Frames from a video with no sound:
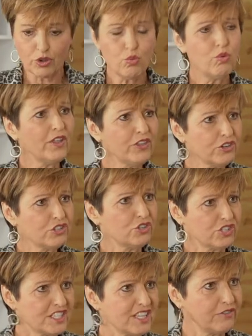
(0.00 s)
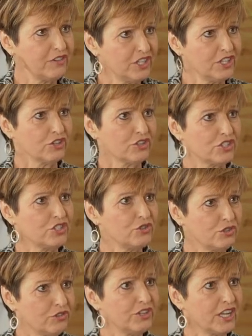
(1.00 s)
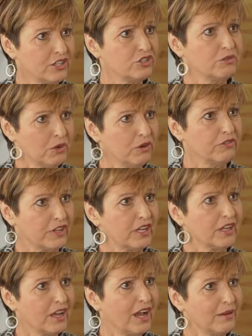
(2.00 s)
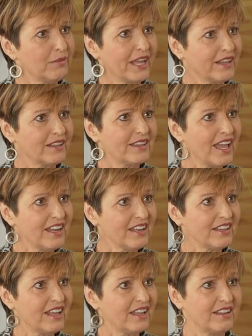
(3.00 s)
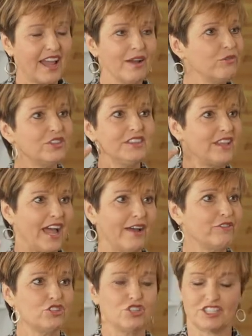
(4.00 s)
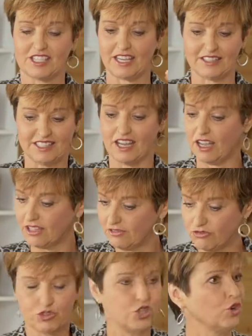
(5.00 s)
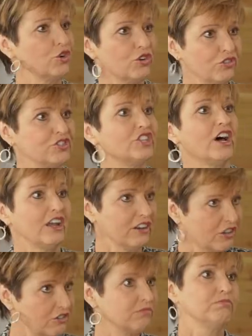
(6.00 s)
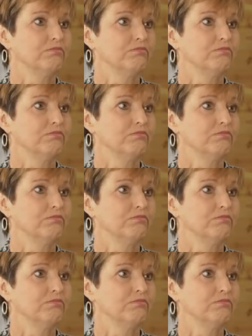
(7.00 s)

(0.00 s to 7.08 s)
no wonder it took seven years to create your movie i'm like that that i would i would just say done journal done yeah.